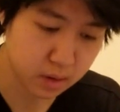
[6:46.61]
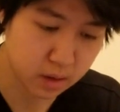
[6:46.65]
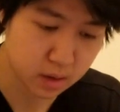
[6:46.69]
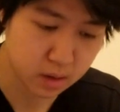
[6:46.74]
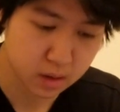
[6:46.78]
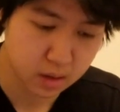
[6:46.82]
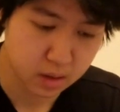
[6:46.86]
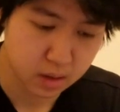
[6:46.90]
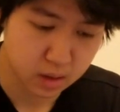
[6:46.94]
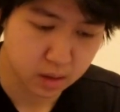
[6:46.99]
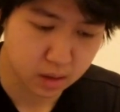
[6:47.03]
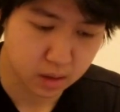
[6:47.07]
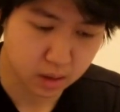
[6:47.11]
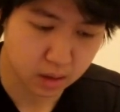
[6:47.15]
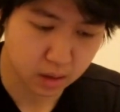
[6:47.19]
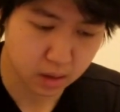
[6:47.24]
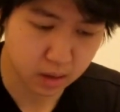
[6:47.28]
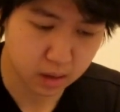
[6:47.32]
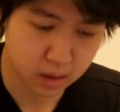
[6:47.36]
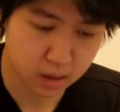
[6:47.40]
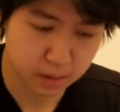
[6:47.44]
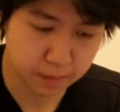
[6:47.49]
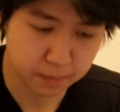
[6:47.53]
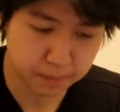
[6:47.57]

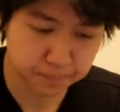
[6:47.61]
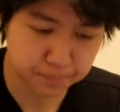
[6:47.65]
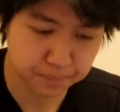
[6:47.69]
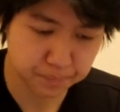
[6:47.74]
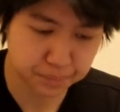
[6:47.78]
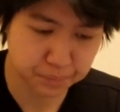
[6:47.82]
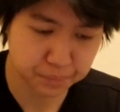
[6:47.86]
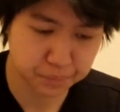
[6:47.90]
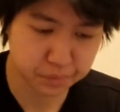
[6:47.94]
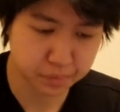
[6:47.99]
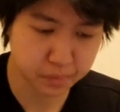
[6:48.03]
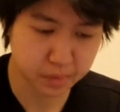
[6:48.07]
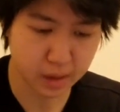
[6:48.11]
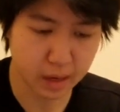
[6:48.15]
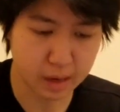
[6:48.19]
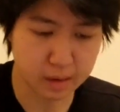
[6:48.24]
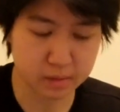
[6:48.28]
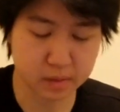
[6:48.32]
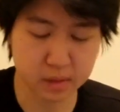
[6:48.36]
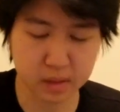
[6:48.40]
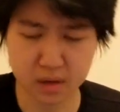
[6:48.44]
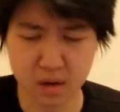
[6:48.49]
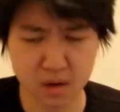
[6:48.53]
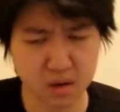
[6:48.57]
And then I
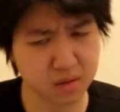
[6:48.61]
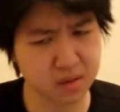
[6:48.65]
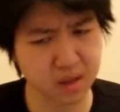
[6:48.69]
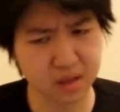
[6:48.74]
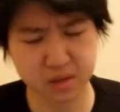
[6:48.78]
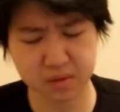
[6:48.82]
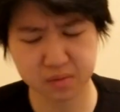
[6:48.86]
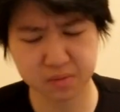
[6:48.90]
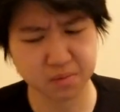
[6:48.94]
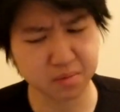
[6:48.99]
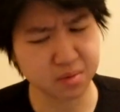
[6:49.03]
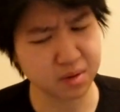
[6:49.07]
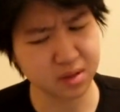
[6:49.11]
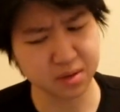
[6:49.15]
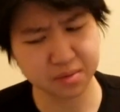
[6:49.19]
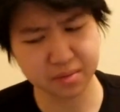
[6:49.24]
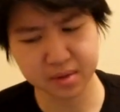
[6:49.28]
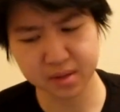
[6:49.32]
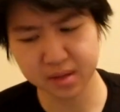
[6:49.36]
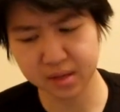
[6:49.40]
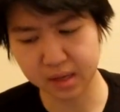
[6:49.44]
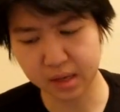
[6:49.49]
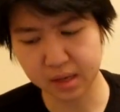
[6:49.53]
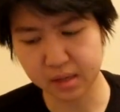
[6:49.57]
was like, oh, that's really,
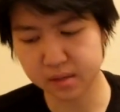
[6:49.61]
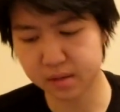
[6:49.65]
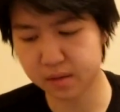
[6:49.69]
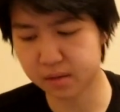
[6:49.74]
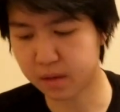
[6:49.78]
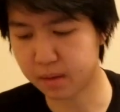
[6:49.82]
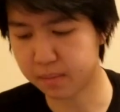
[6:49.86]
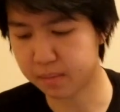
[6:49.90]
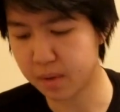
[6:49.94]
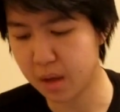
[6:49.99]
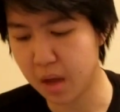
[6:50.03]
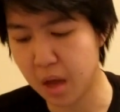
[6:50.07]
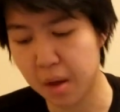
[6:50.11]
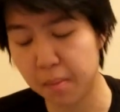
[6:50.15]
really nice of them.